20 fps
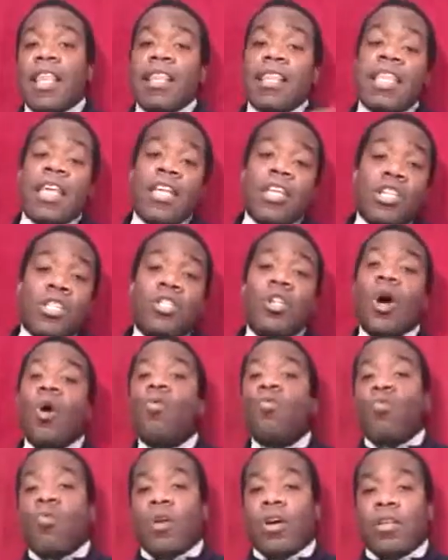then no
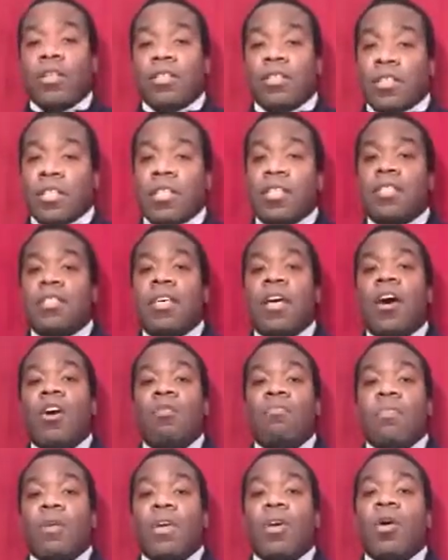one can
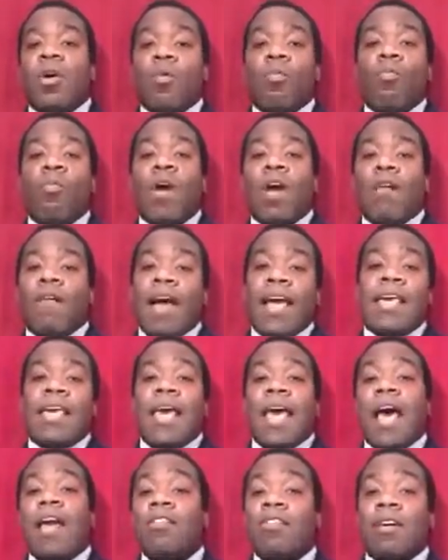tell me where I
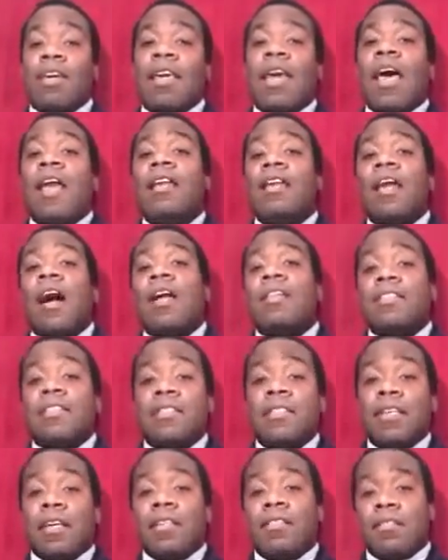can or cannot
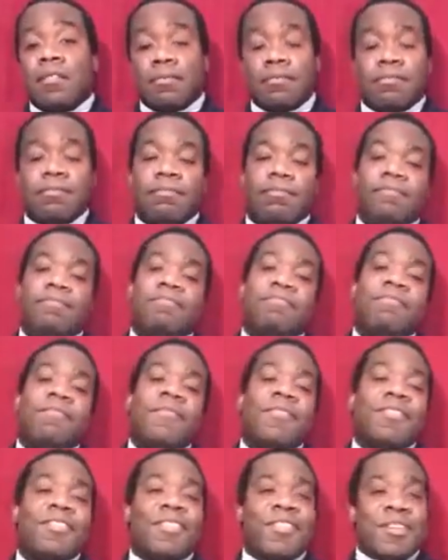sit.
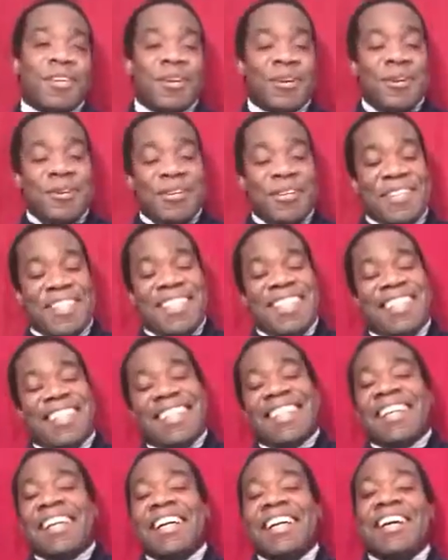So
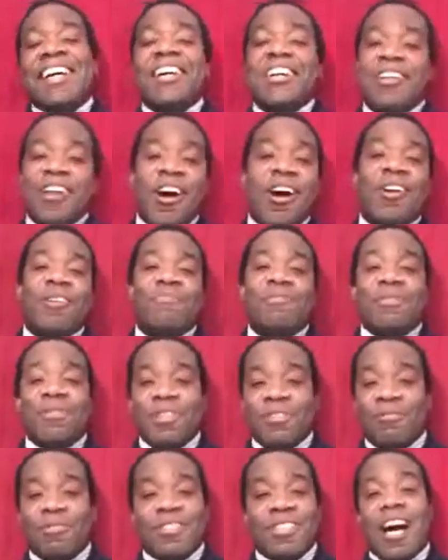Narada
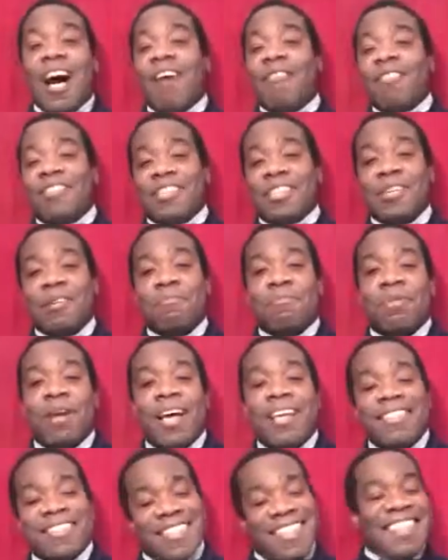Muni was obviously
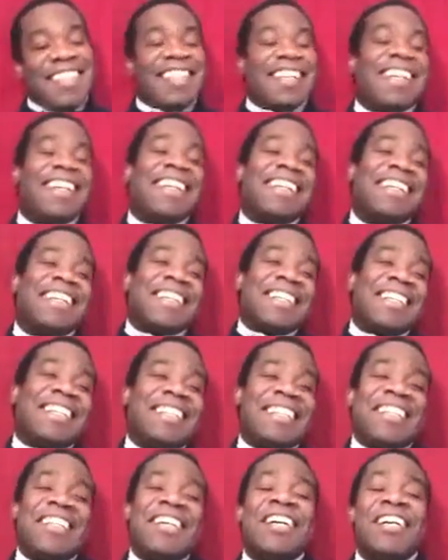impressed.
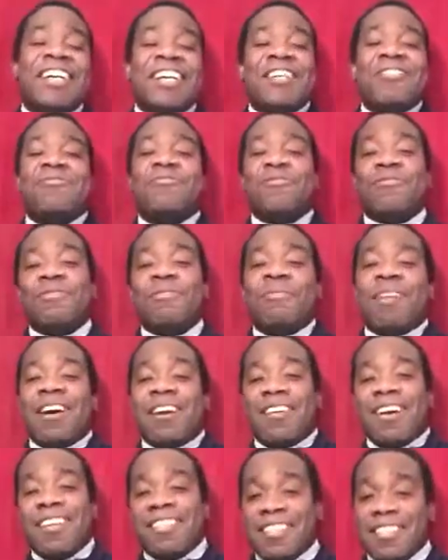Dhruva
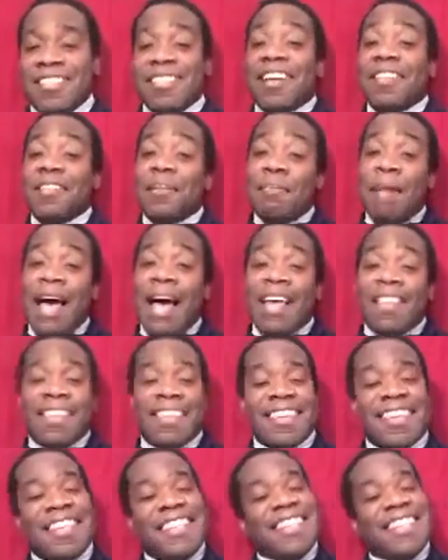Maharaj has done the math.